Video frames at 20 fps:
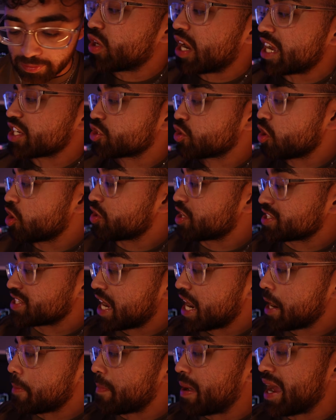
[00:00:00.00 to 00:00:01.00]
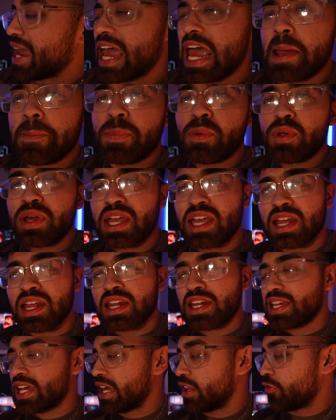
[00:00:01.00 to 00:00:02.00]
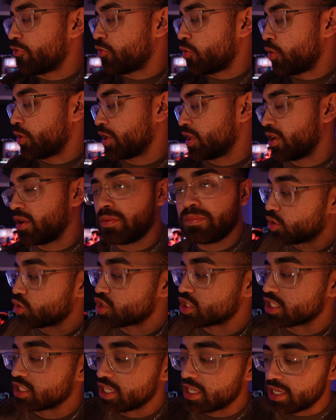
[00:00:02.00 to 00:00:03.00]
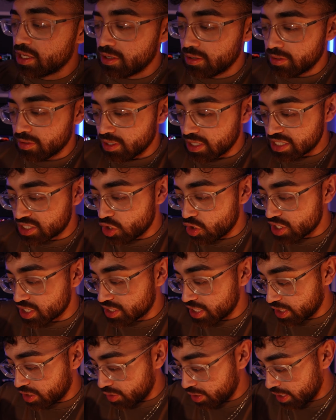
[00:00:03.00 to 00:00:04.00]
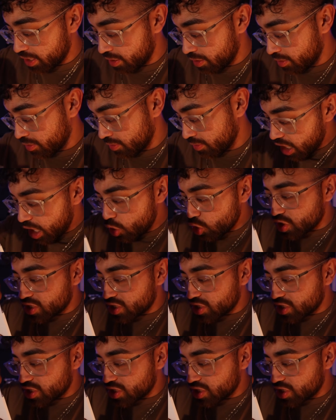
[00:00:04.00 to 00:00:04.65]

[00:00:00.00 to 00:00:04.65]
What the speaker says: You got your design by Apple in California. Little slit. Is there a sticker in here? No